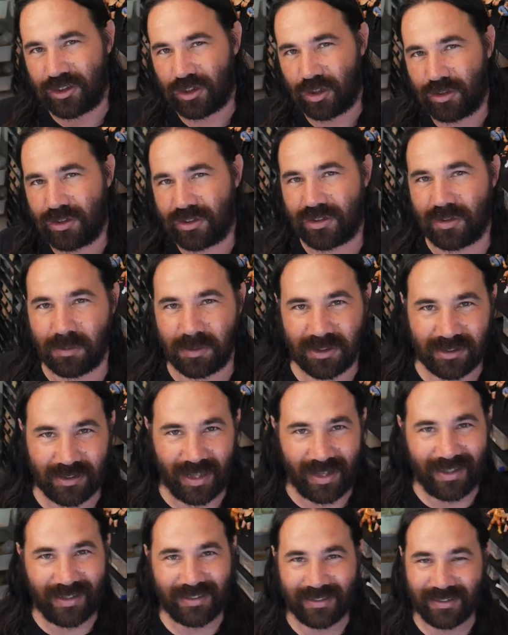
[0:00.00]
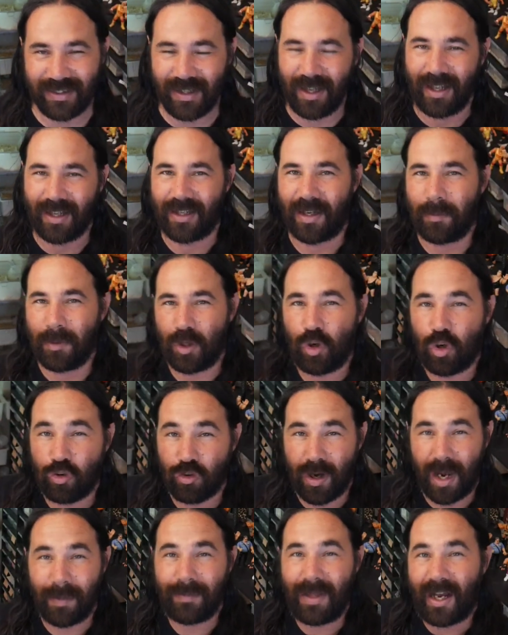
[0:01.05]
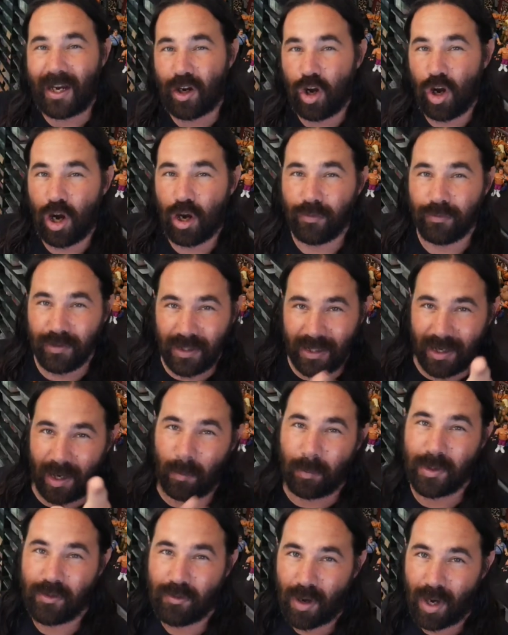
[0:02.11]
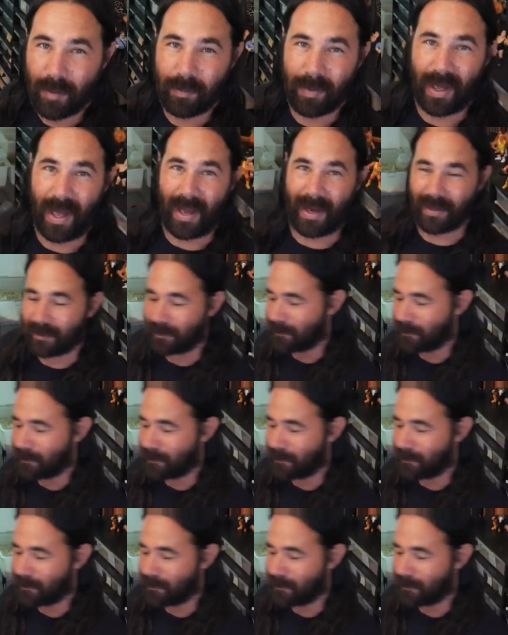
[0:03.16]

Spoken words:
show you some snakes. Let me go grab that coffee, and I'll be right back.